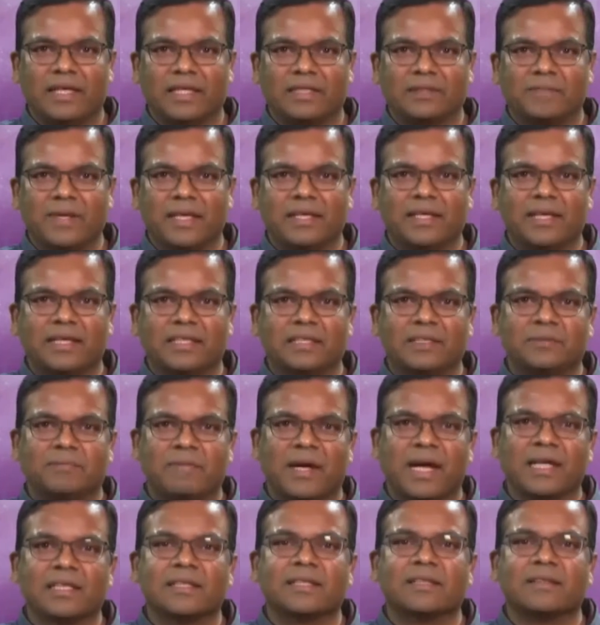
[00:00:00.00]
expected
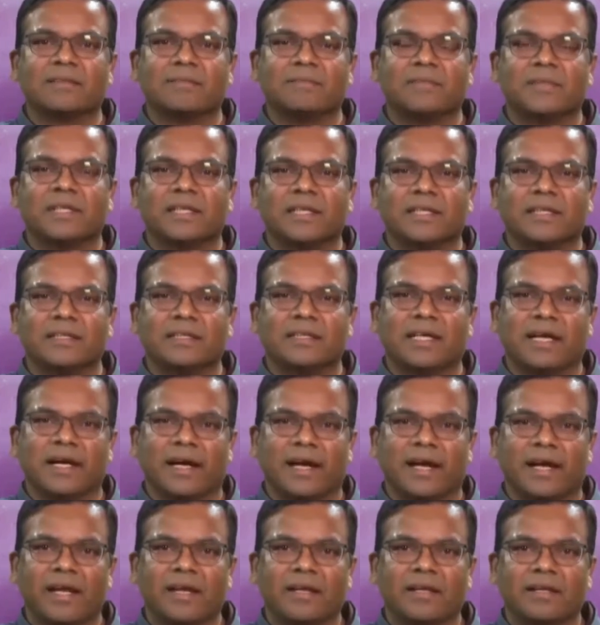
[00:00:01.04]
spectrum is
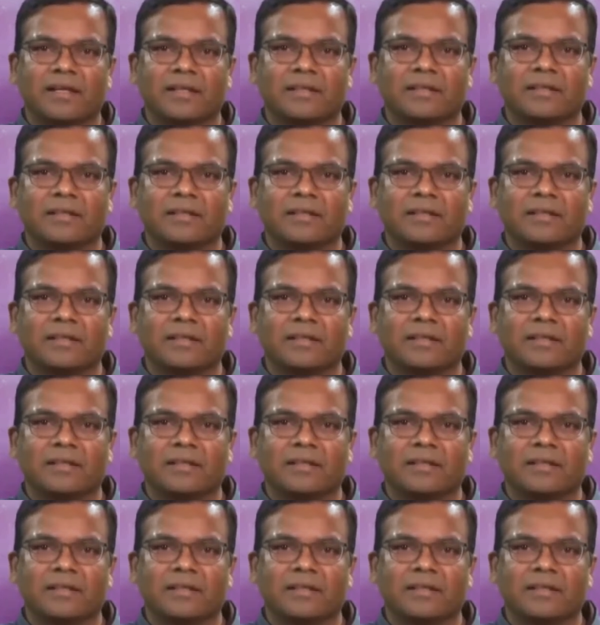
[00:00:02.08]
again